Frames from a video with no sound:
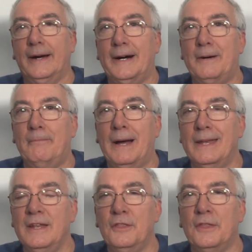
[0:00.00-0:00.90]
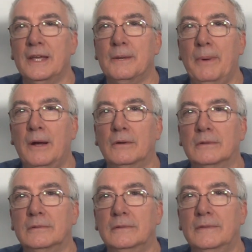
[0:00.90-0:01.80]
I didn't think about
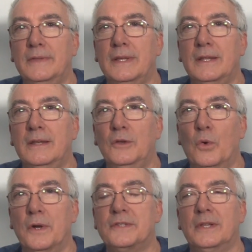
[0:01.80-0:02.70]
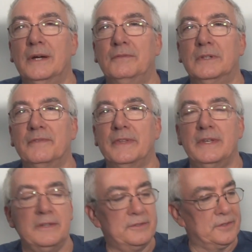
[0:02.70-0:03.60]
the noise level of
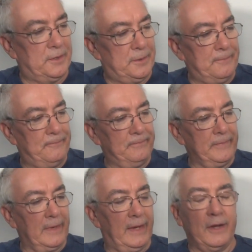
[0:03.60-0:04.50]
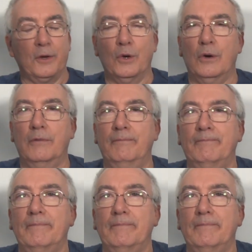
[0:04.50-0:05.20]
these, so I don't know